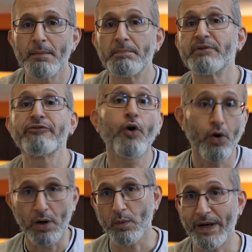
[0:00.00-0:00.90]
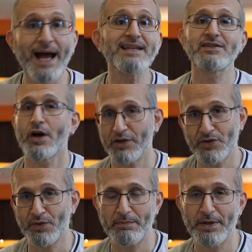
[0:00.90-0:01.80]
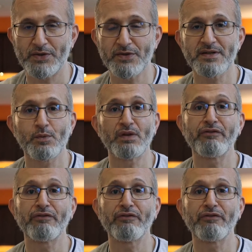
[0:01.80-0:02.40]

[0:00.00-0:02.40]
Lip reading: Before, when I started shooting pictures with